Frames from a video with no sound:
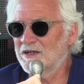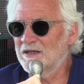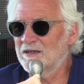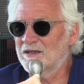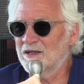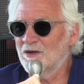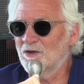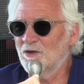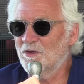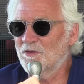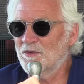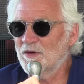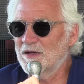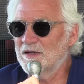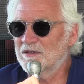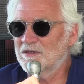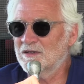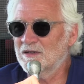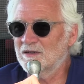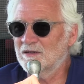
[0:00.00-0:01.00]
think the other
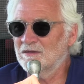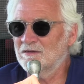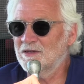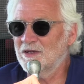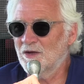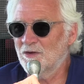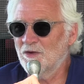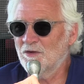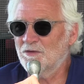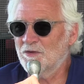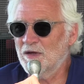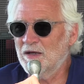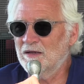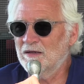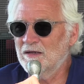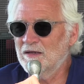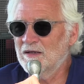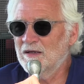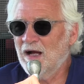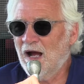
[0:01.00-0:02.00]
thing, uh, the other thing,